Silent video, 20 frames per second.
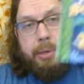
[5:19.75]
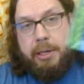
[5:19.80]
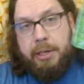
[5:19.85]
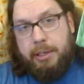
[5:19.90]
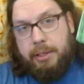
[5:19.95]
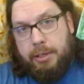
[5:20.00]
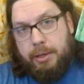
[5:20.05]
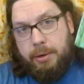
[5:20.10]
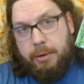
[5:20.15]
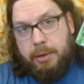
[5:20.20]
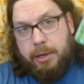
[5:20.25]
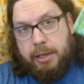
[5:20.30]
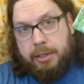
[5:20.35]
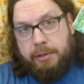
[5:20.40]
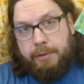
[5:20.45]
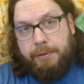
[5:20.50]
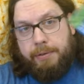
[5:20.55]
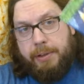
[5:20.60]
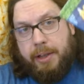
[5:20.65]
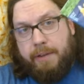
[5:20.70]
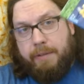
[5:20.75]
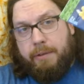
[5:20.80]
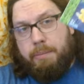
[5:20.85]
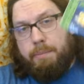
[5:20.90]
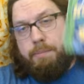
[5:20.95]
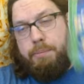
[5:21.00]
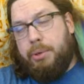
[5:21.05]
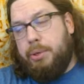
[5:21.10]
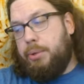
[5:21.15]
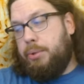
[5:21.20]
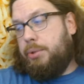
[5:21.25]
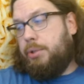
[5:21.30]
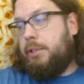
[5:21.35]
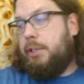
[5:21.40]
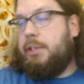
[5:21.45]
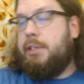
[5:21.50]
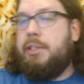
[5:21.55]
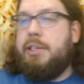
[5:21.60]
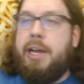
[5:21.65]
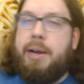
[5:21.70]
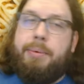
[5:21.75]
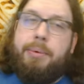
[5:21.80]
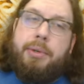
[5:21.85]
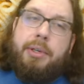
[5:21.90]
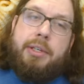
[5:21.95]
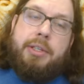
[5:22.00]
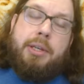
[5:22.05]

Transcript: jalapeno as a flavor boost is